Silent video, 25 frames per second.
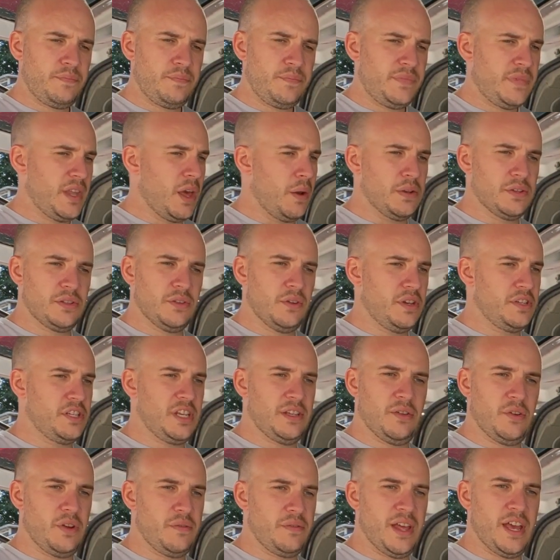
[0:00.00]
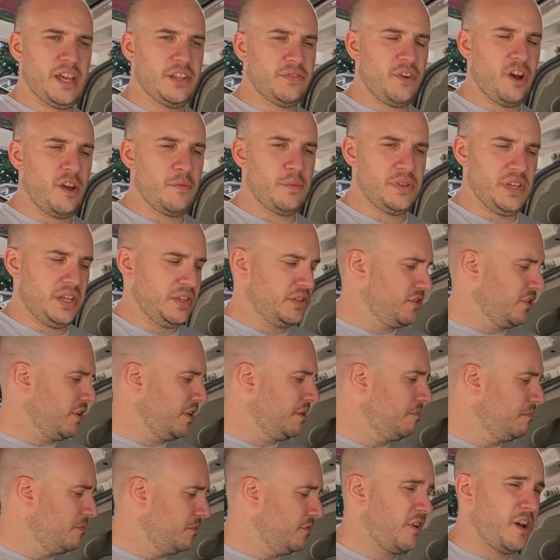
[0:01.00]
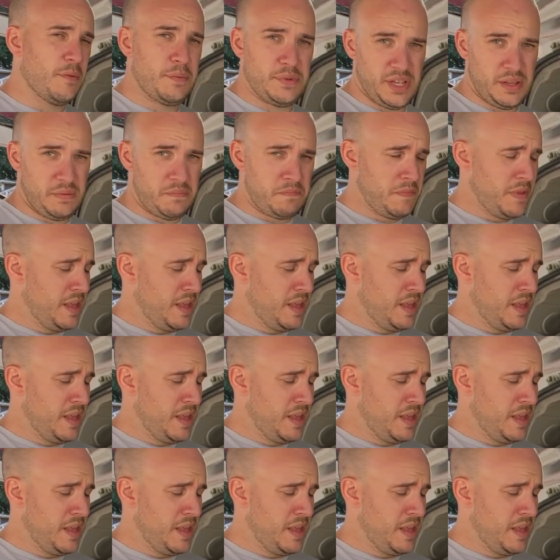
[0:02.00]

No, it's not. It's not even that. It's 5%. Sorry, 5%.